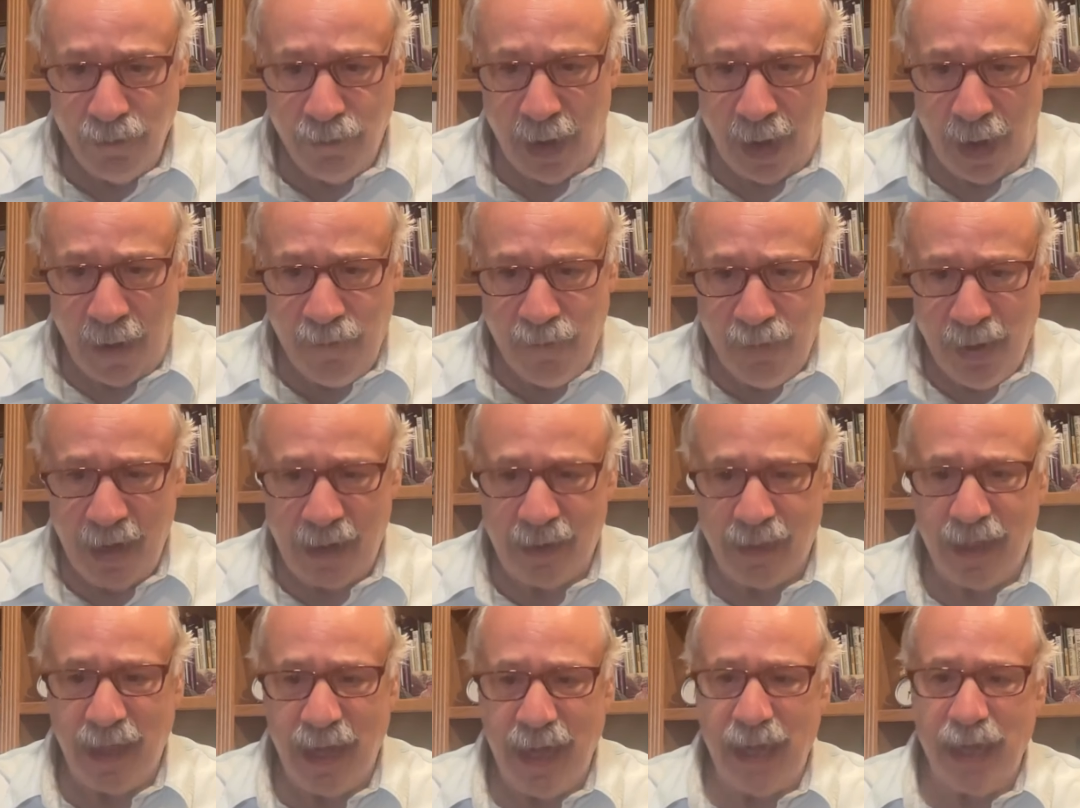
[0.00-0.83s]
my
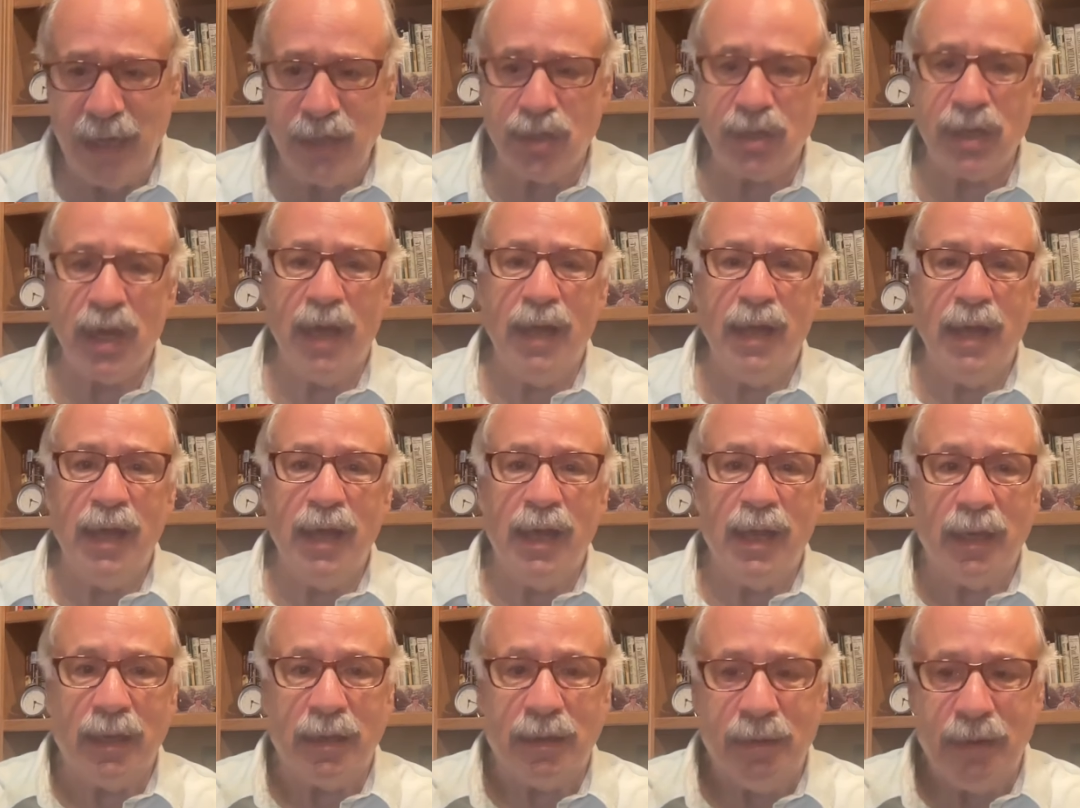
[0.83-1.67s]
big thing is
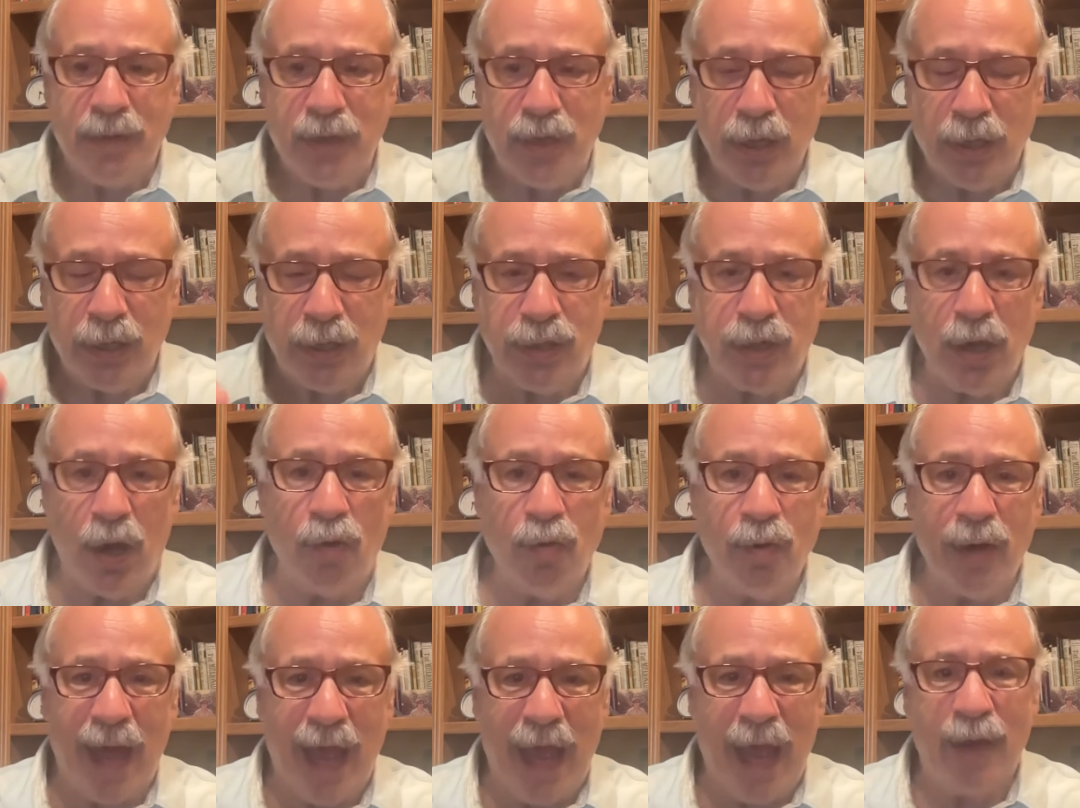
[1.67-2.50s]
you
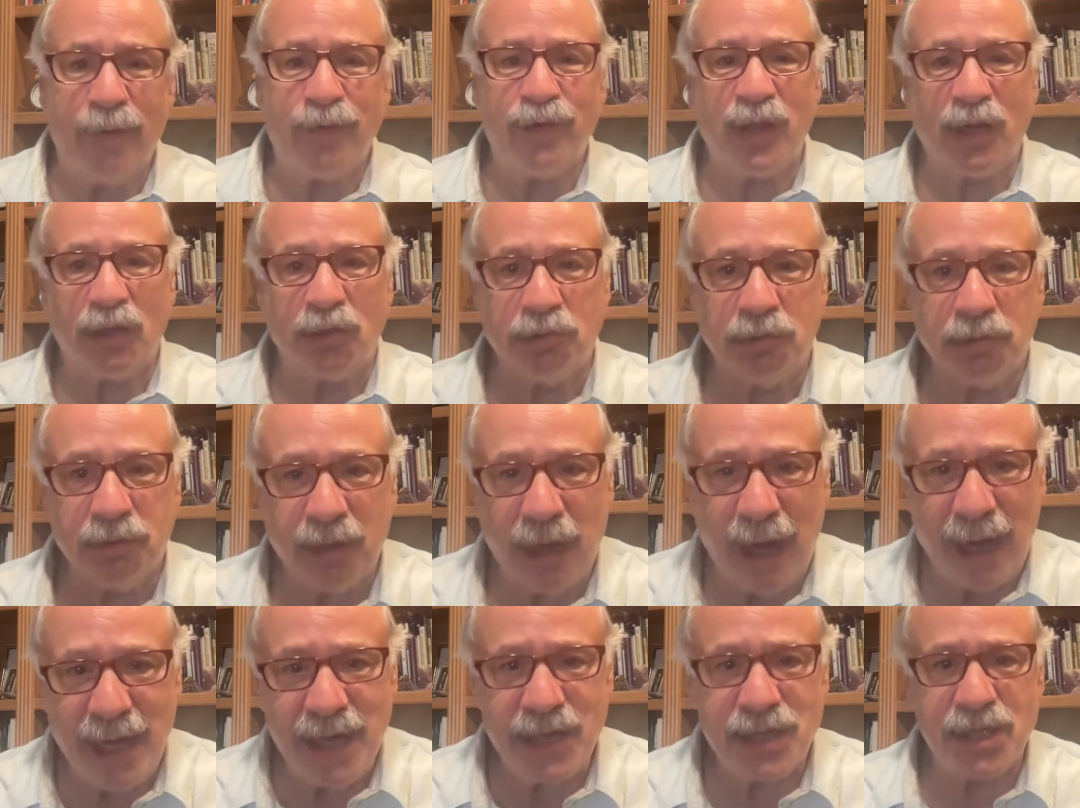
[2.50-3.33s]
don't have to
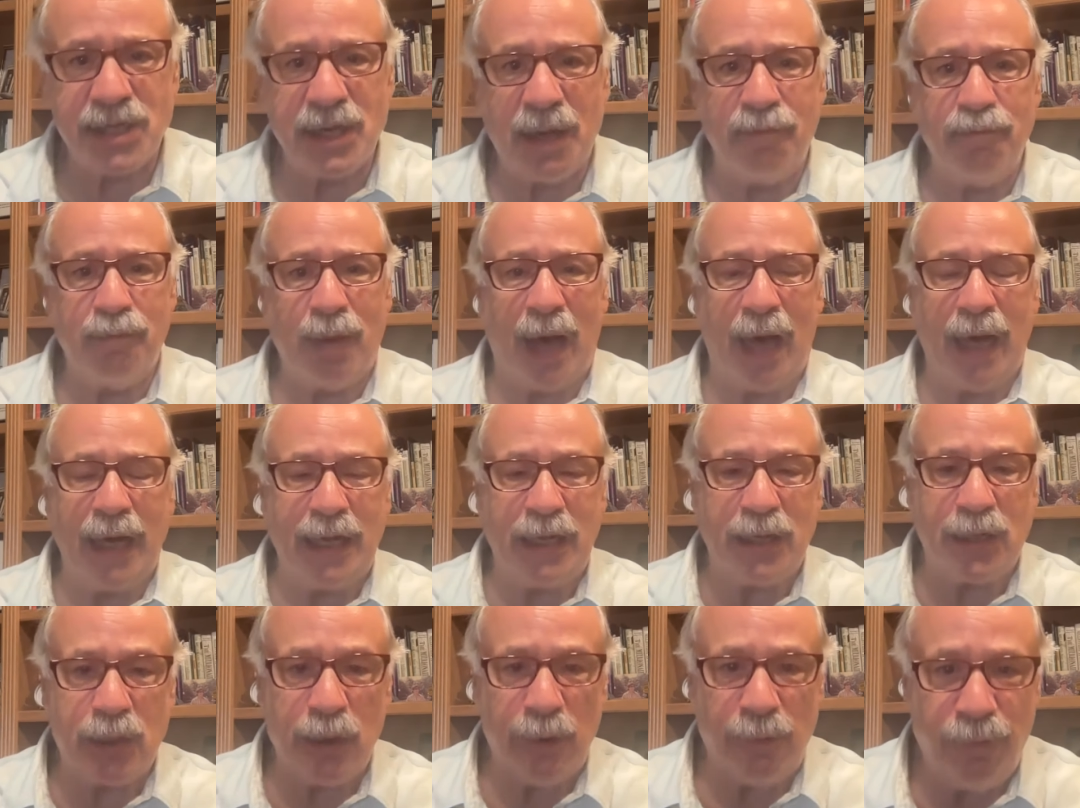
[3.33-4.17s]
like
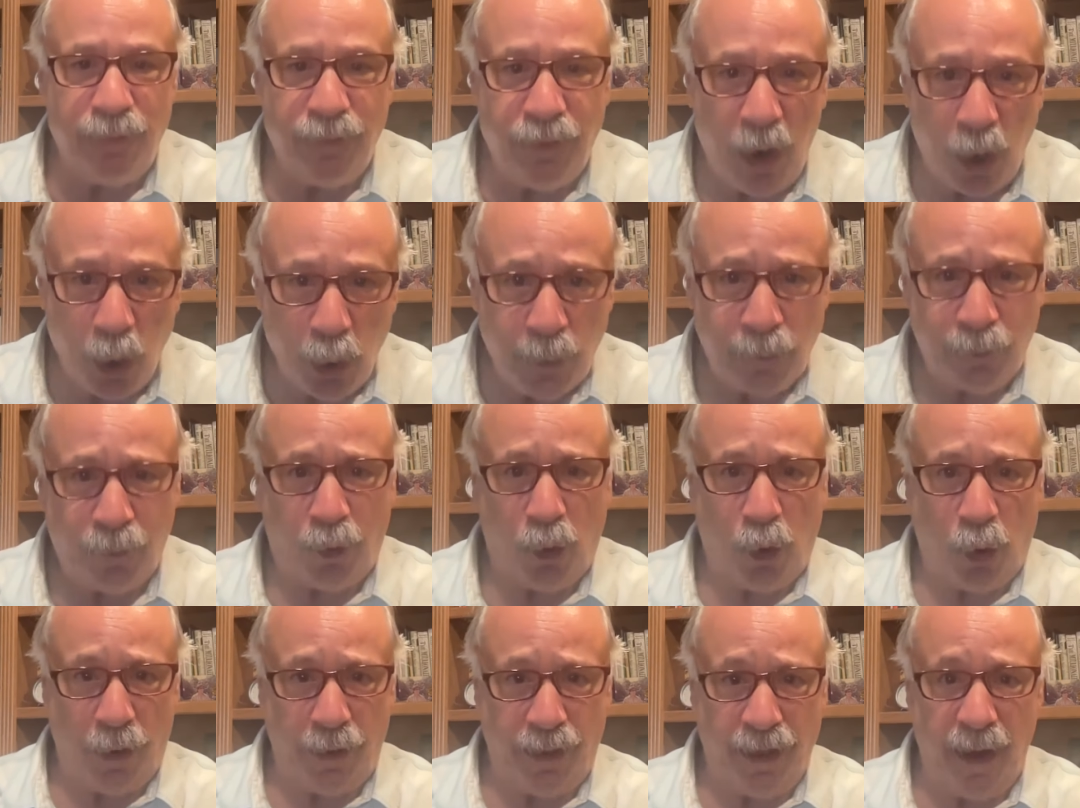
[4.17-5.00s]
somebody to vote
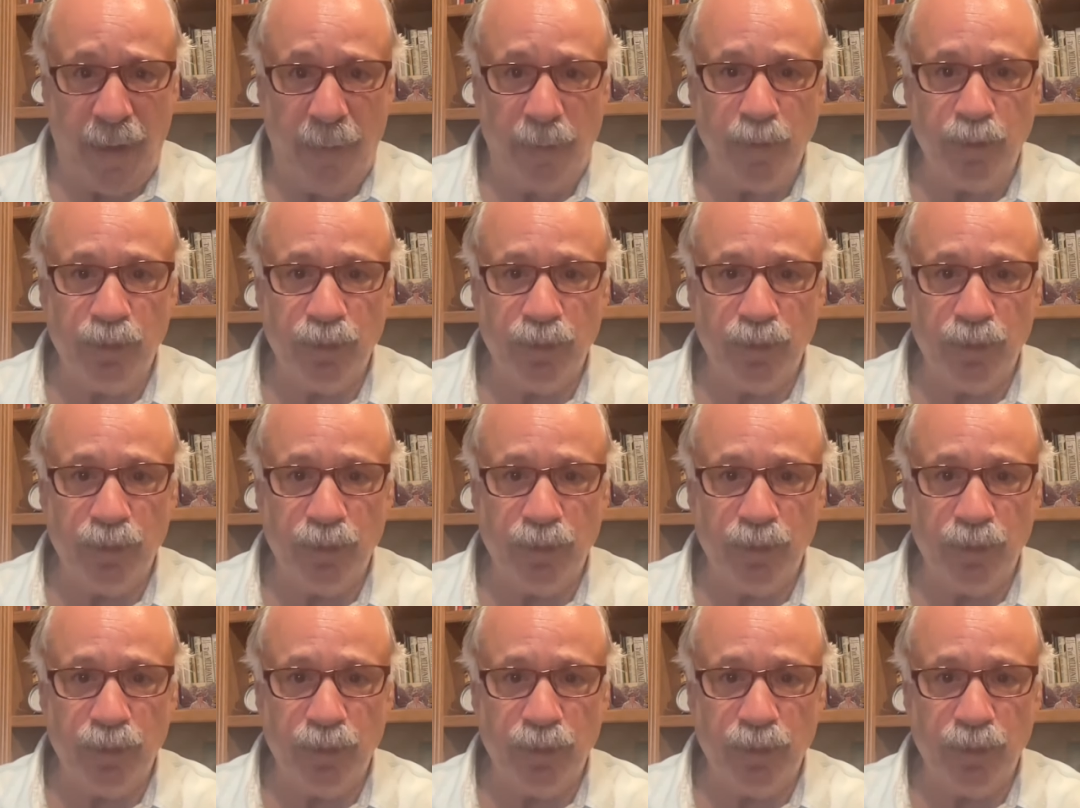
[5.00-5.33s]
for them.